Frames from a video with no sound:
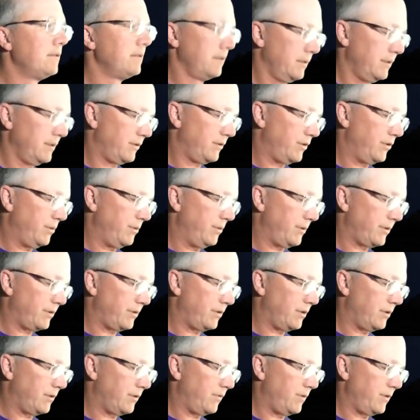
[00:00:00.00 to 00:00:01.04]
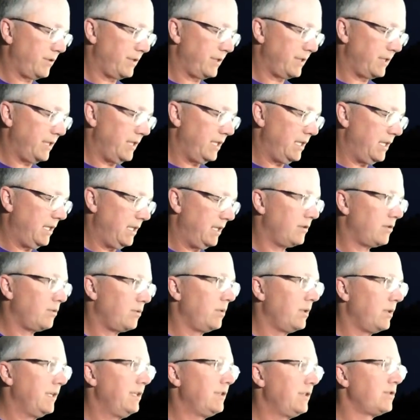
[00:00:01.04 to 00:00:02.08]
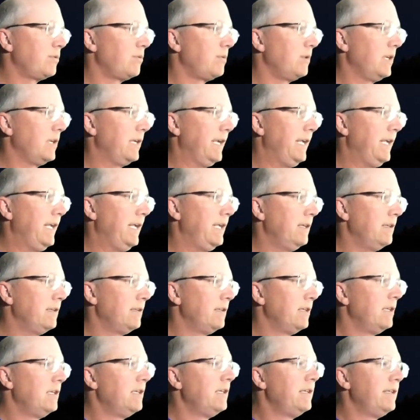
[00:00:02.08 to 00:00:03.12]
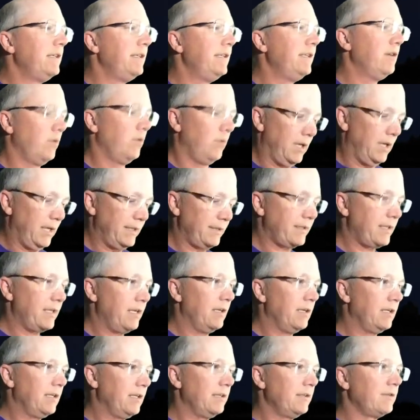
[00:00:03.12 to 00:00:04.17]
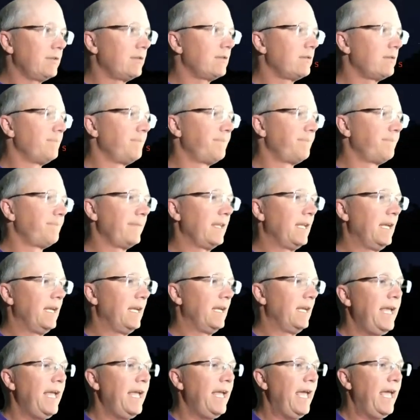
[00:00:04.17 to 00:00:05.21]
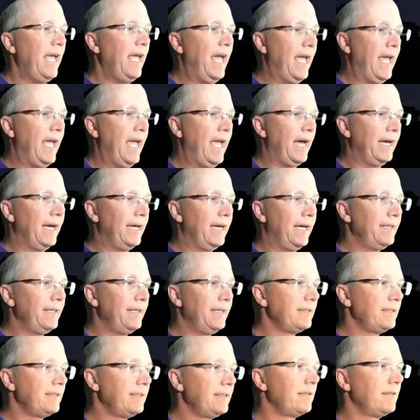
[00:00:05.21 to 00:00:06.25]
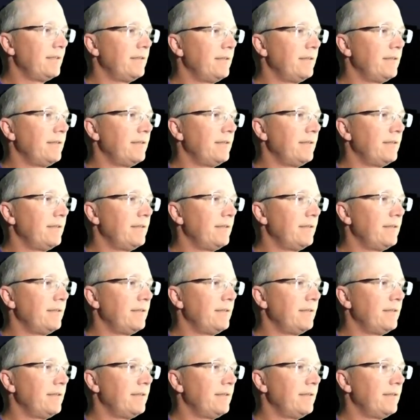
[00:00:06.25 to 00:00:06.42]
a search for C2020. NEOWISE, there it is. And